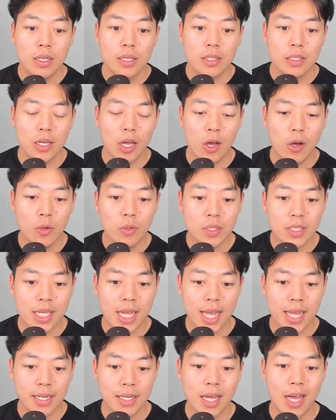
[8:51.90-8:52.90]

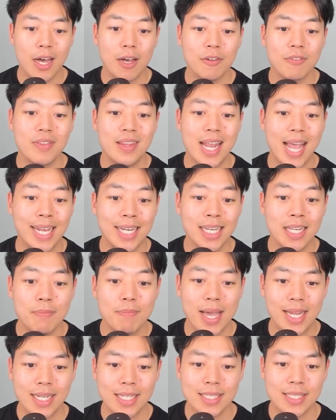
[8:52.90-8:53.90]
Cosine of 90
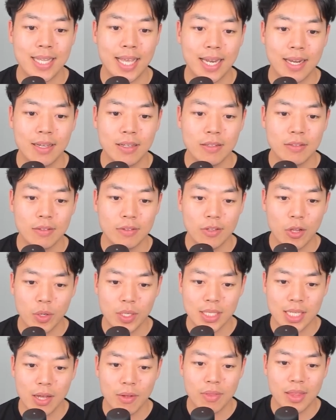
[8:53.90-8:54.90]
minus theta,
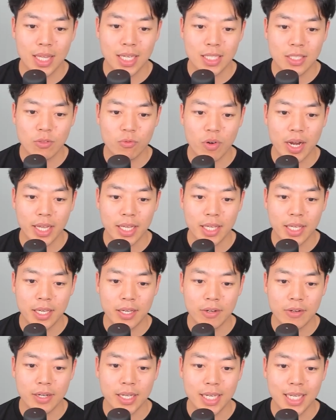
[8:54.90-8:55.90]
notice how this right
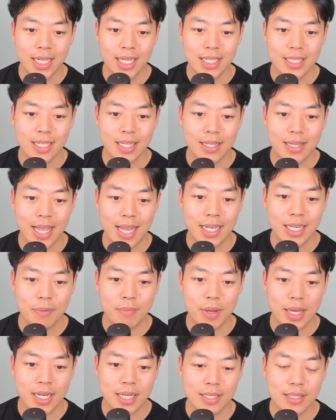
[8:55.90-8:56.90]
here is 90
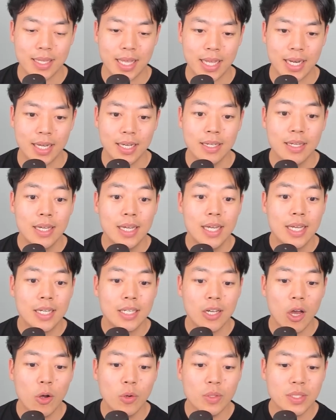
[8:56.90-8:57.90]
minus theta.
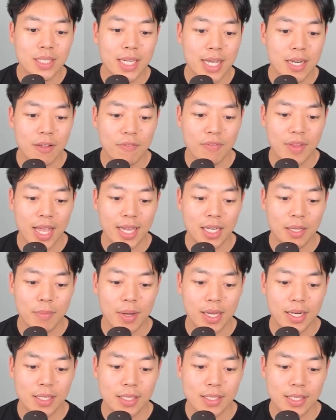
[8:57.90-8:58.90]
Cosine of 90
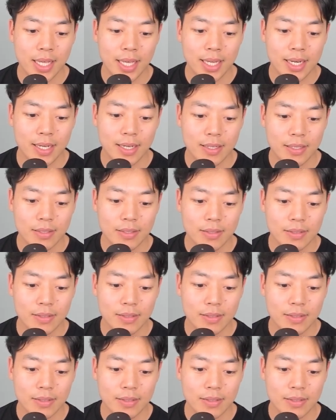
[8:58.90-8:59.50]
minus theta